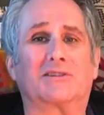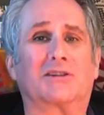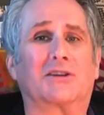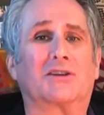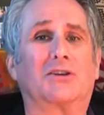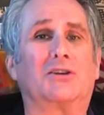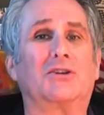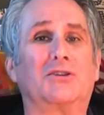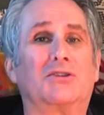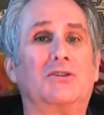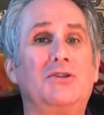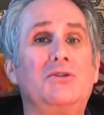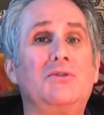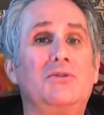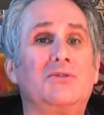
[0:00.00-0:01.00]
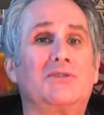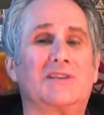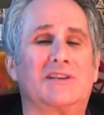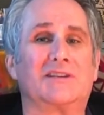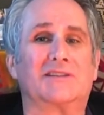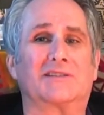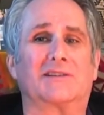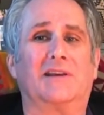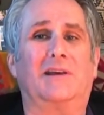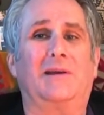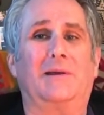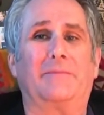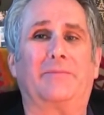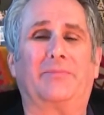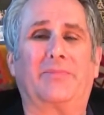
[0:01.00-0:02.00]
The good news is
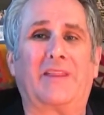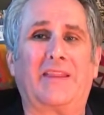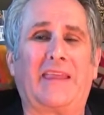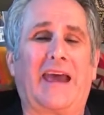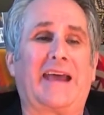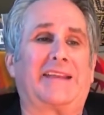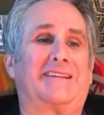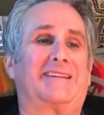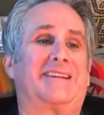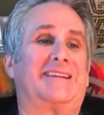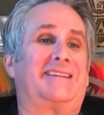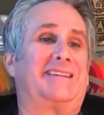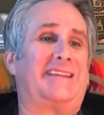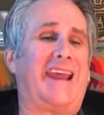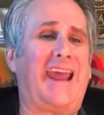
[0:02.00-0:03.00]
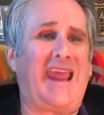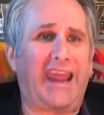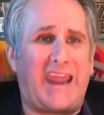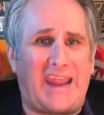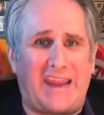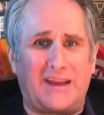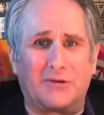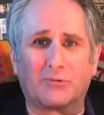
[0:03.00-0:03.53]
that today,